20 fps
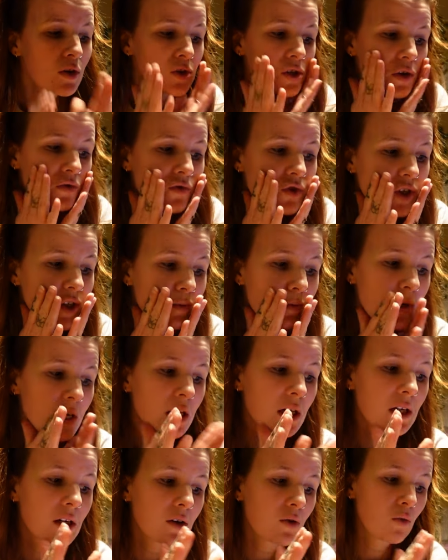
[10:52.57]
So I've just
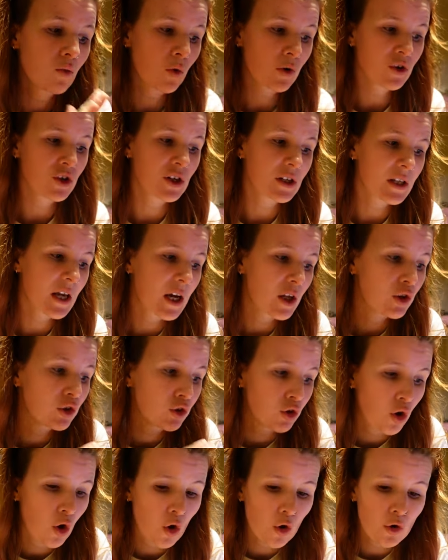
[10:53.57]
been watching that
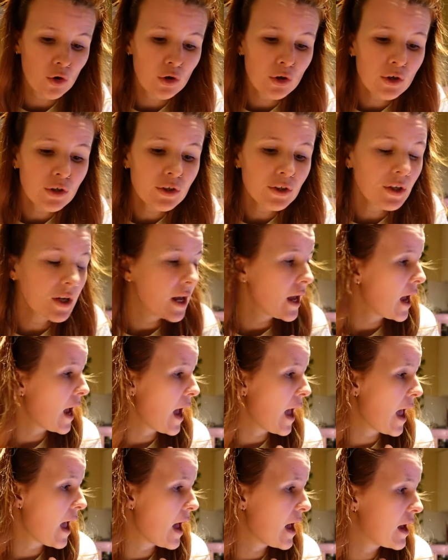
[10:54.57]
load
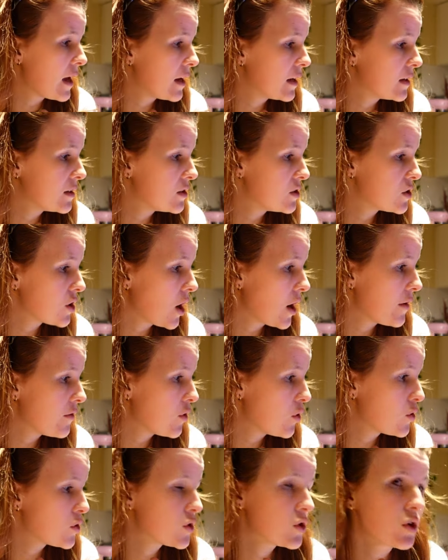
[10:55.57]
and I've
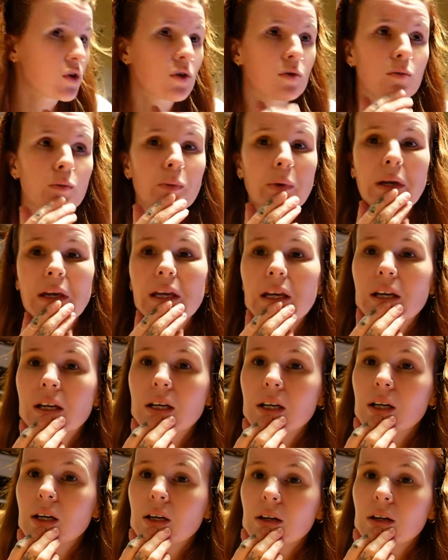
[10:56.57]
also been